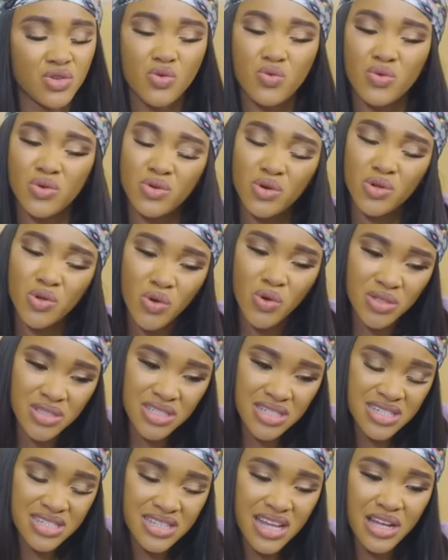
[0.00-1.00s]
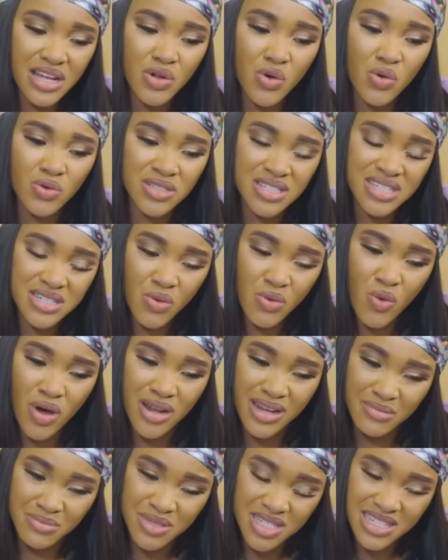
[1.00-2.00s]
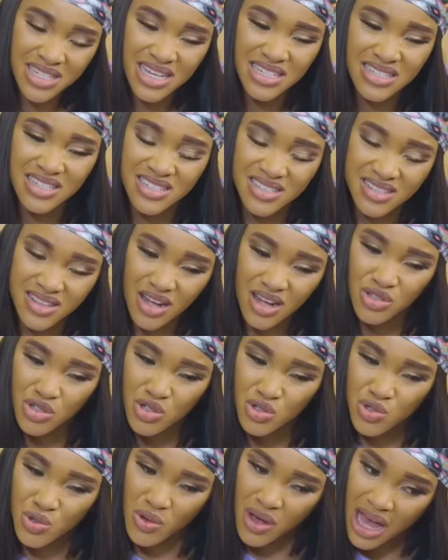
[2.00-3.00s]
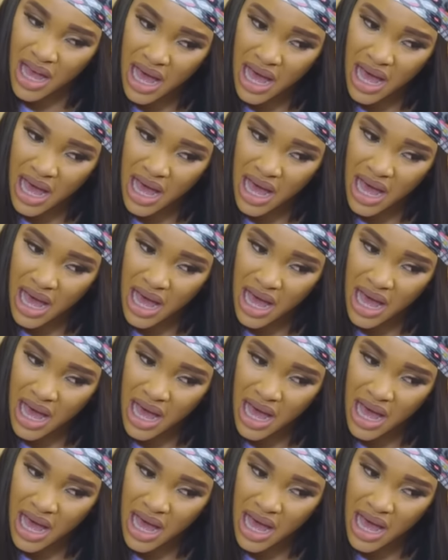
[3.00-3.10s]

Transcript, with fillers: You will not understand until what I'm saying starts to